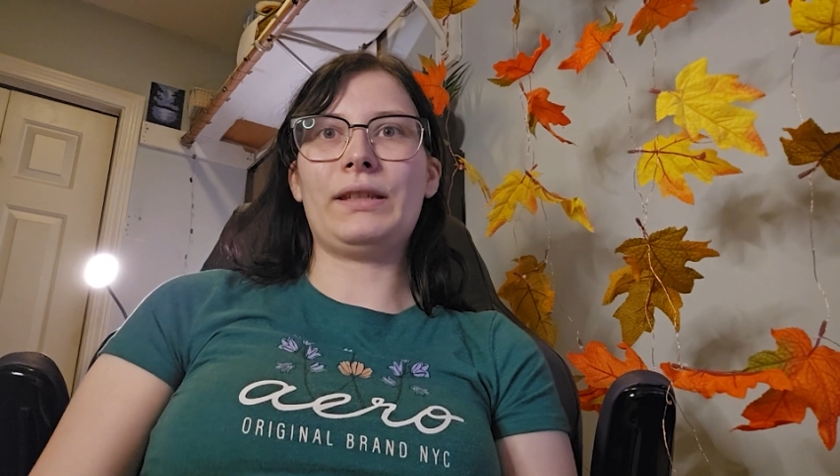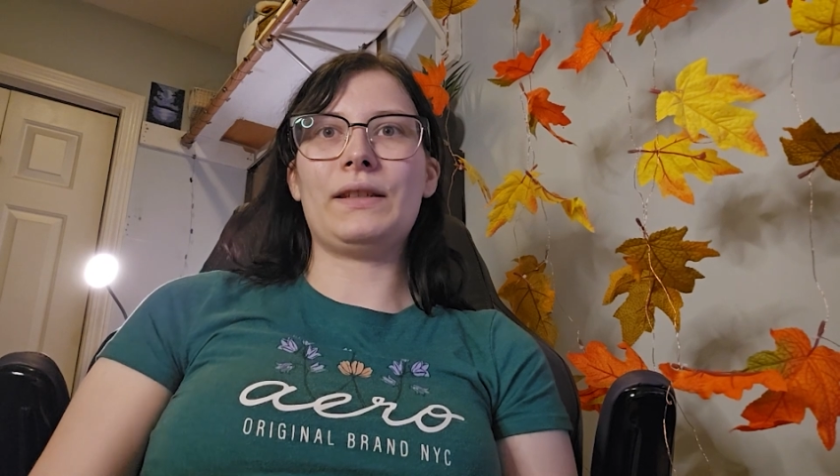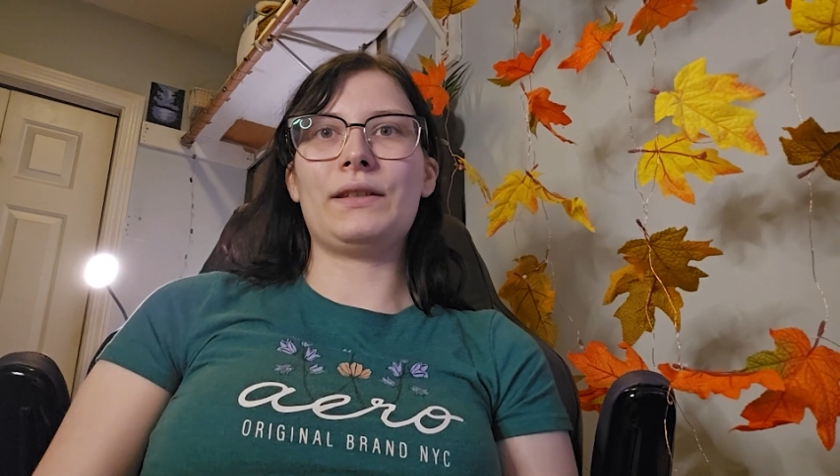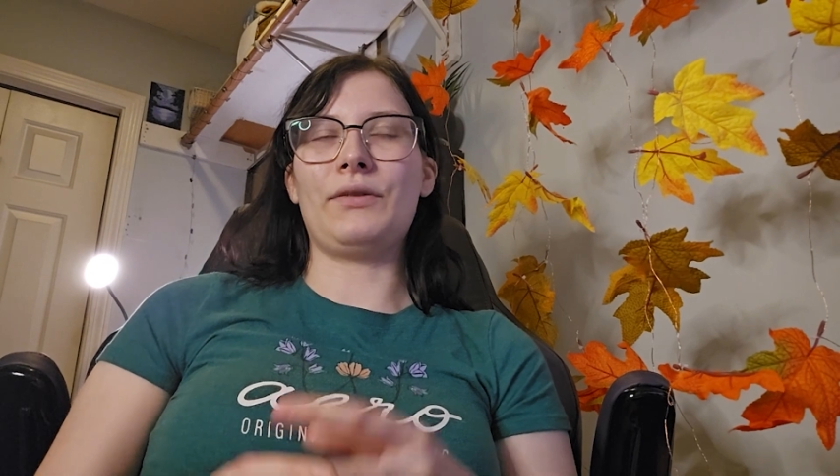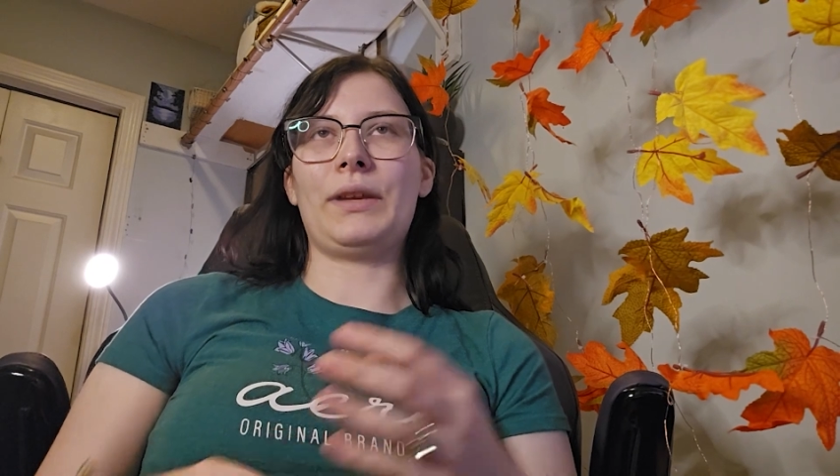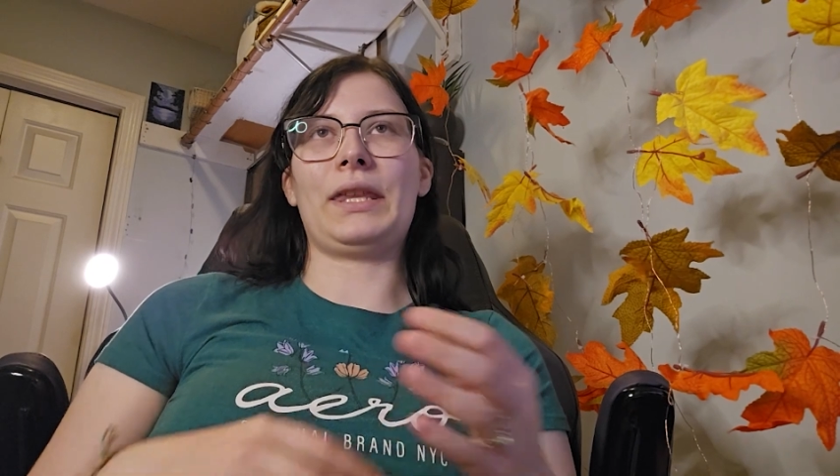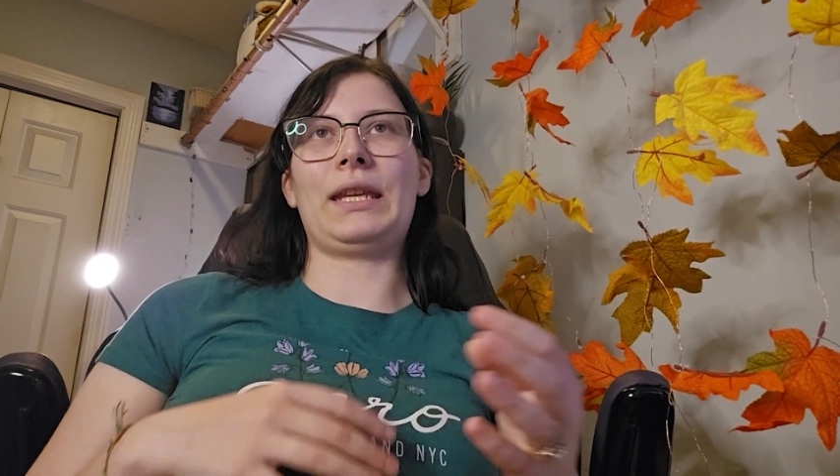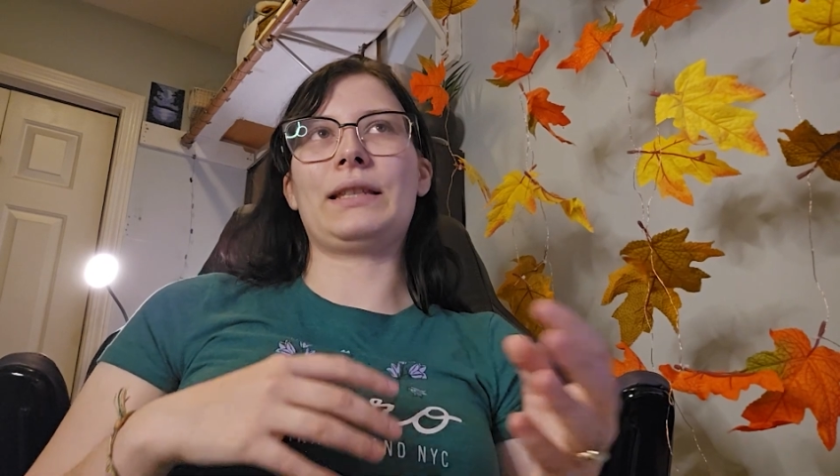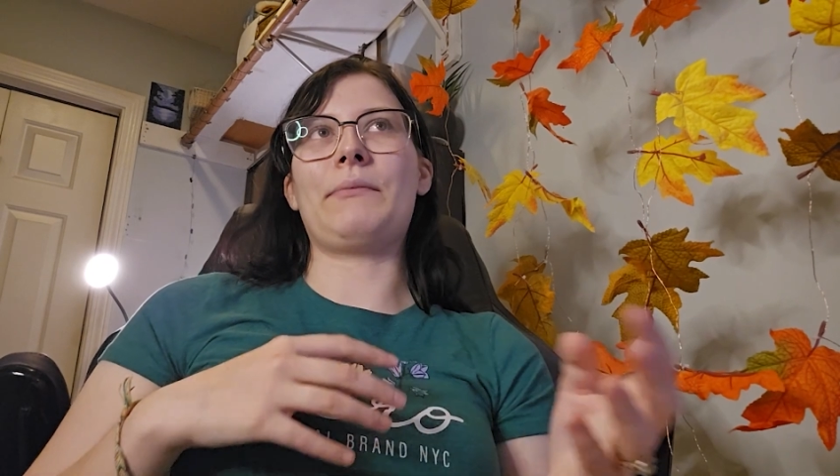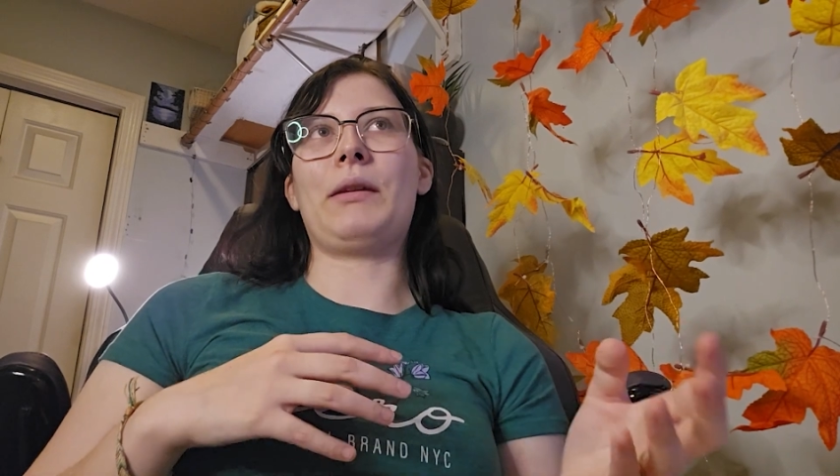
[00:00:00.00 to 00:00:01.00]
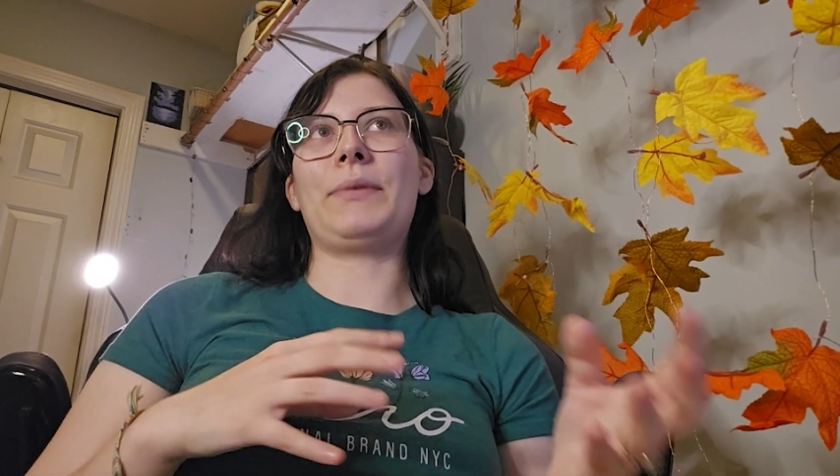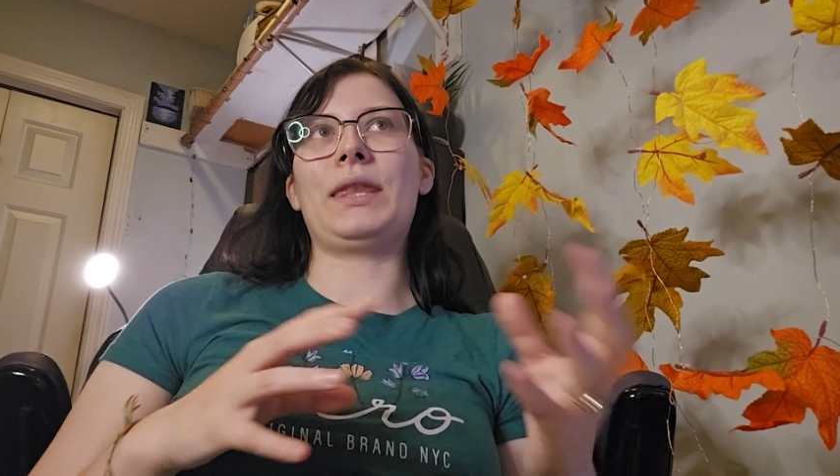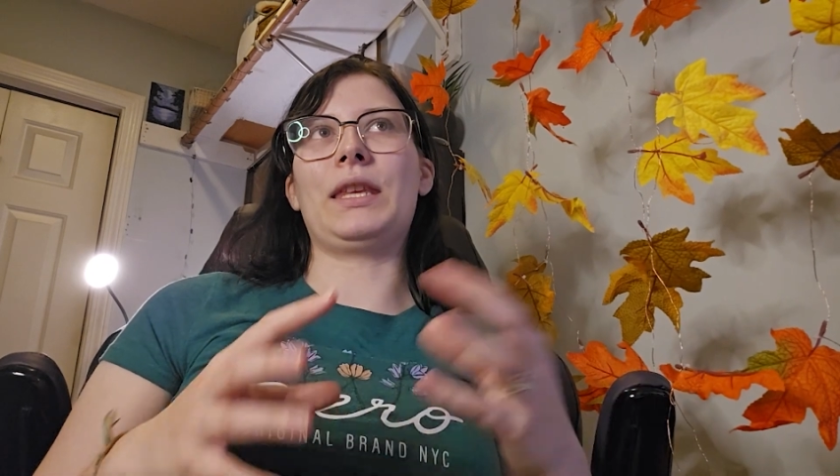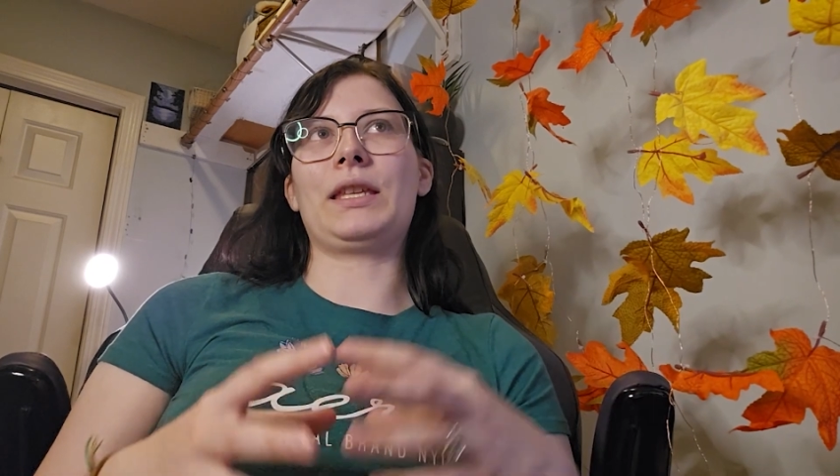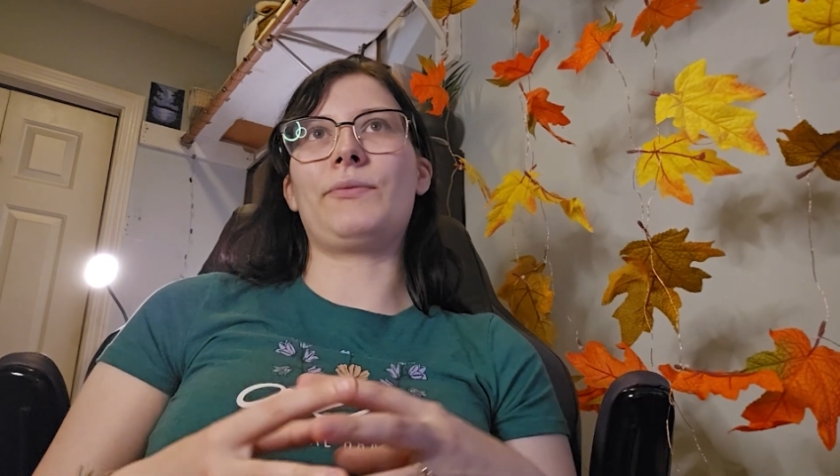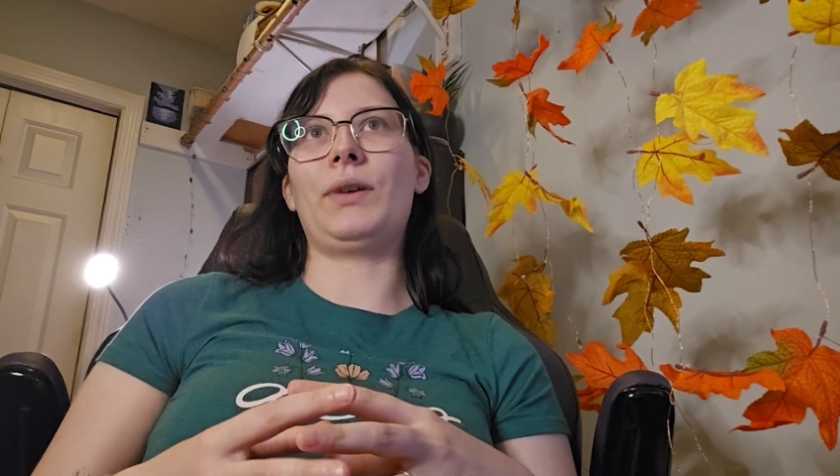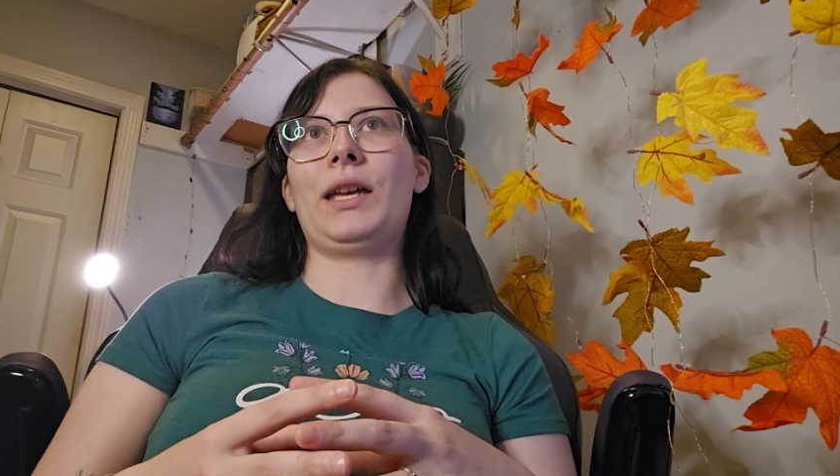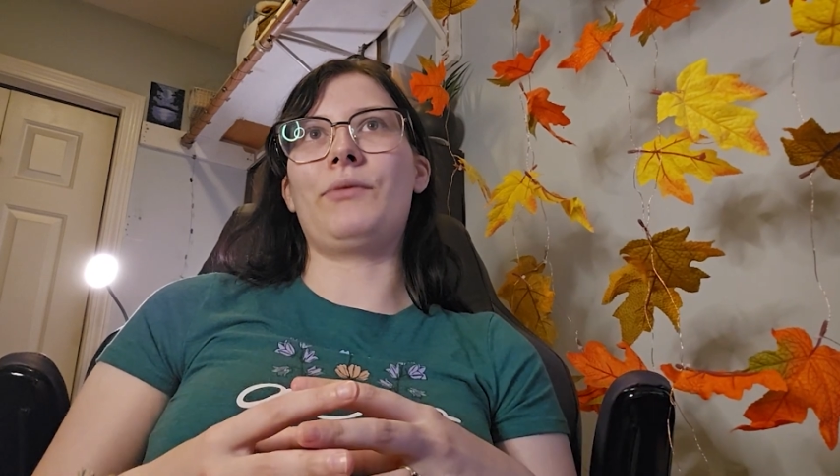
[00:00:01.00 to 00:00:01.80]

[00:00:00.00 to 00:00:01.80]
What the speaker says: So he thinks that maybe this way